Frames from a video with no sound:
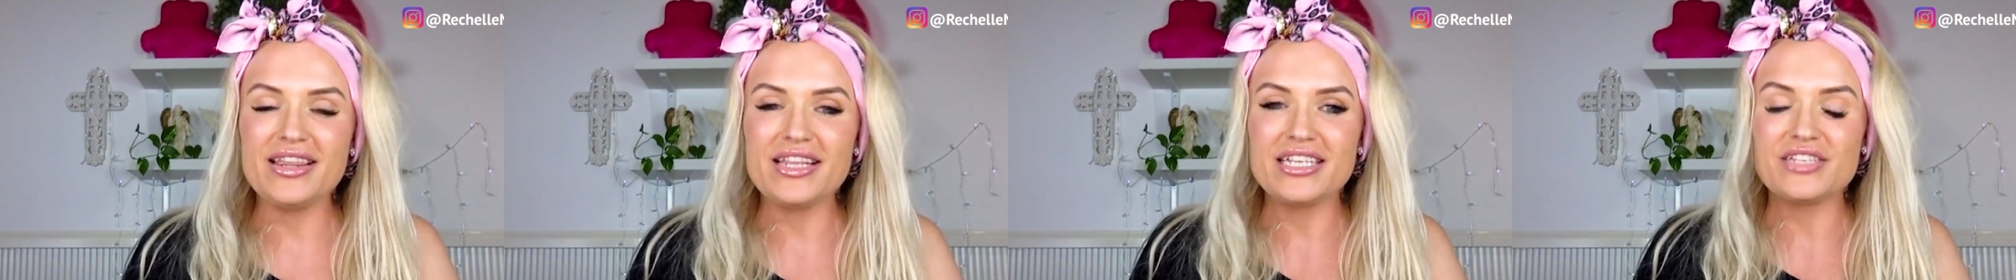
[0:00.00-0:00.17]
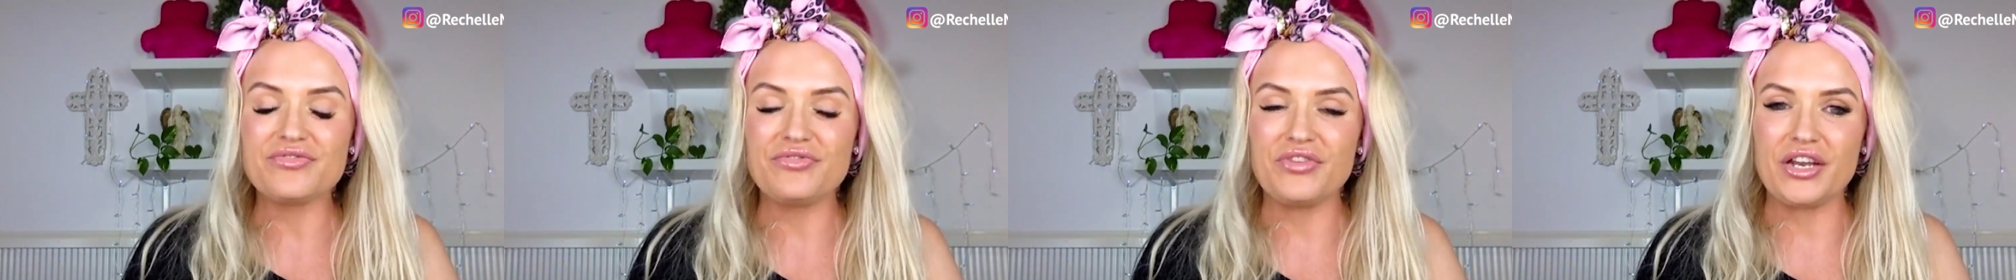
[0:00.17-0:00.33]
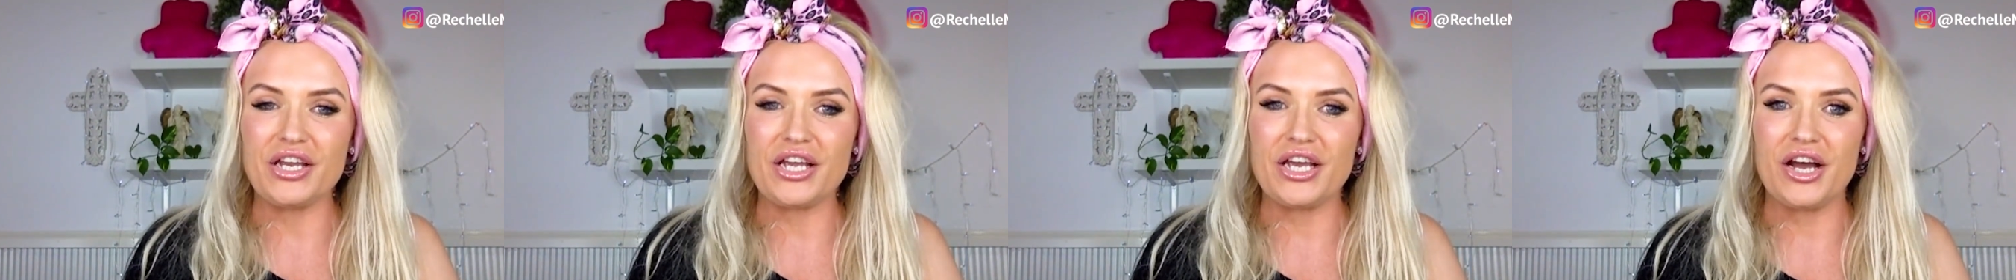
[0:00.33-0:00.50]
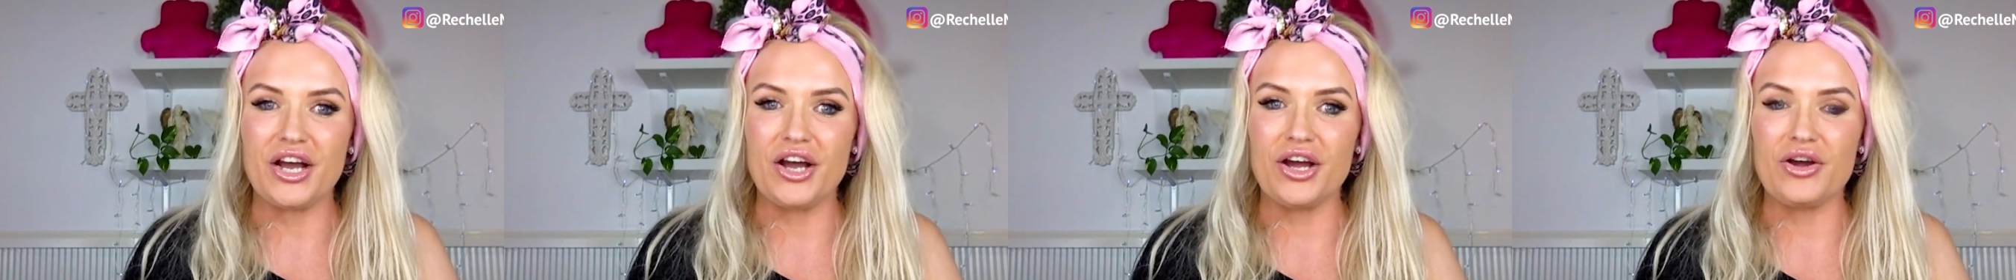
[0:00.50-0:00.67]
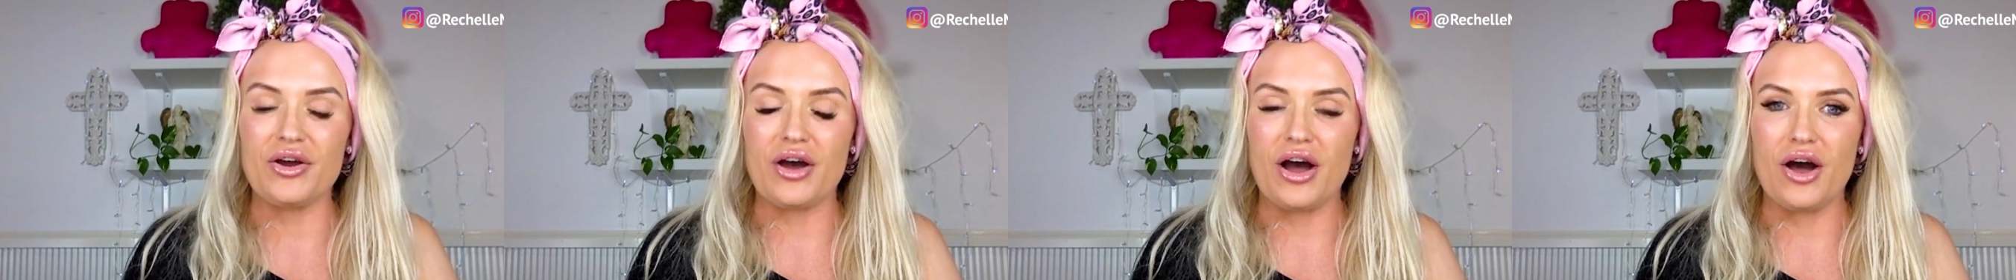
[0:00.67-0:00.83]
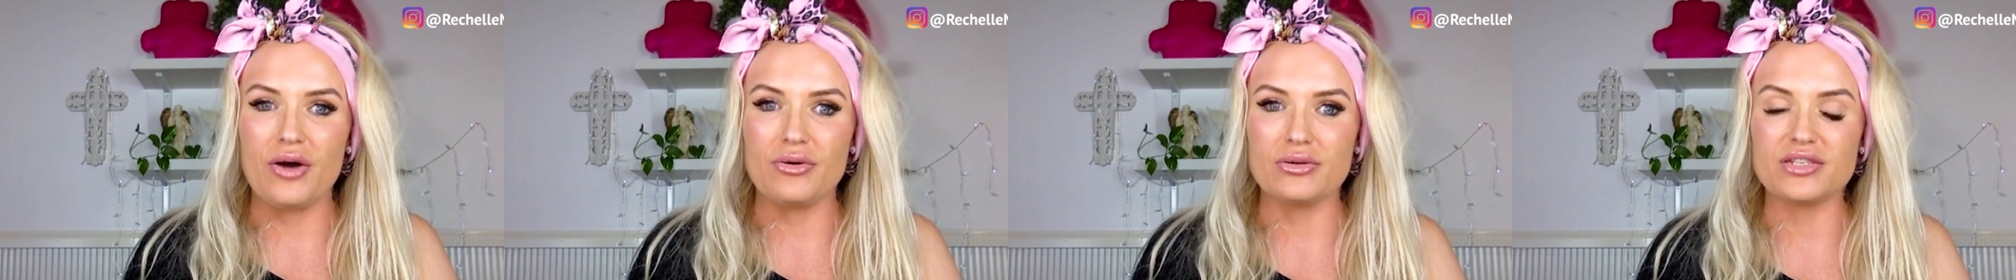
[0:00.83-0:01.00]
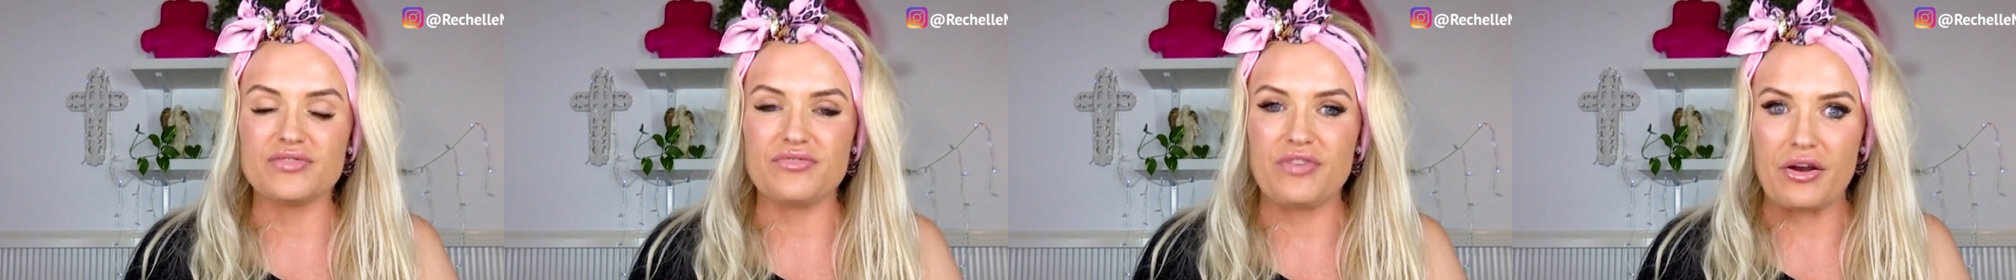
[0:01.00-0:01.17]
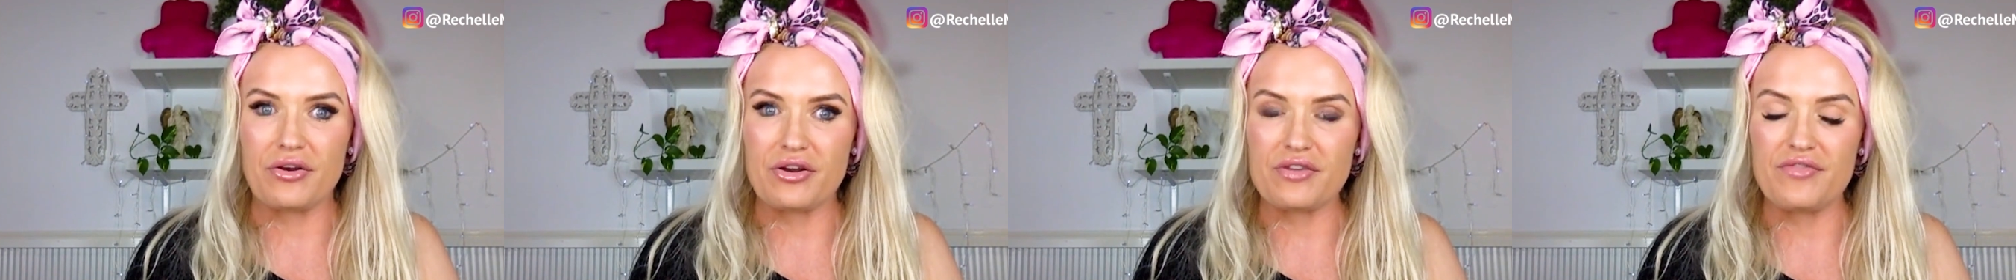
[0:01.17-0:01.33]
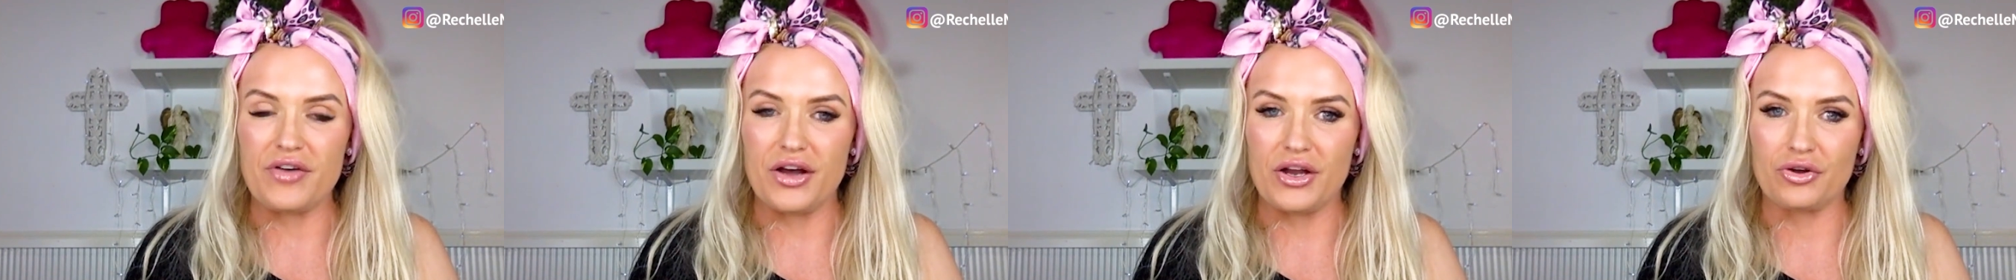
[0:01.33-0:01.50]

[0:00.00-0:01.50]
in this video, I was very